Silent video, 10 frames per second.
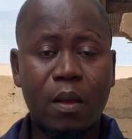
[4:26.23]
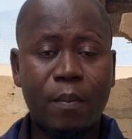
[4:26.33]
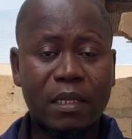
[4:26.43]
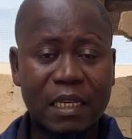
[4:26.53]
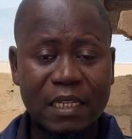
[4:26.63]

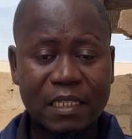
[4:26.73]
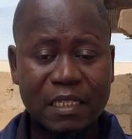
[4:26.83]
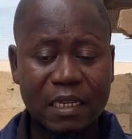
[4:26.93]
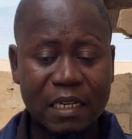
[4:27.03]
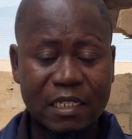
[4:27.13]
But in
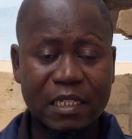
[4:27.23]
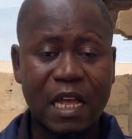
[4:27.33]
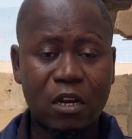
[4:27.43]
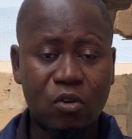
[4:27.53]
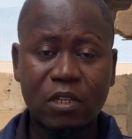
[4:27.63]
this
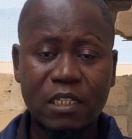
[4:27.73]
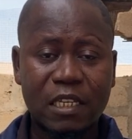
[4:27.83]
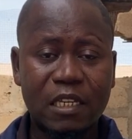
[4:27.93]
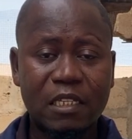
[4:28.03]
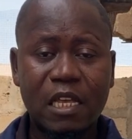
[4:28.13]
scenario, in this
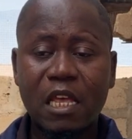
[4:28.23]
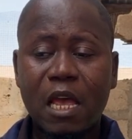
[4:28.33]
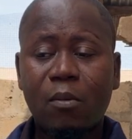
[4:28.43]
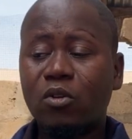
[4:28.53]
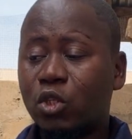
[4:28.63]
case,
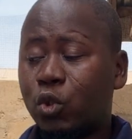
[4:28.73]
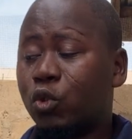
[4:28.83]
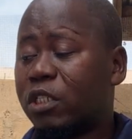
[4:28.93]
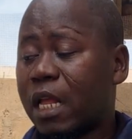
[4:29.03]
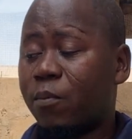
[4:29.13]
I'm going to
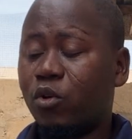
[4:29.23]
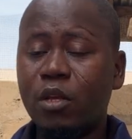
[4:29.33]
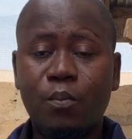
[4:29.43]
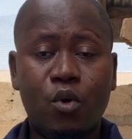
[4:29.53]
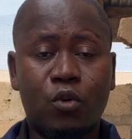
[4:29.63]
choose
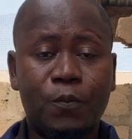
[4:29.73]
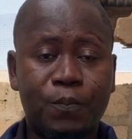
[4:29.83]
tarpaulin pond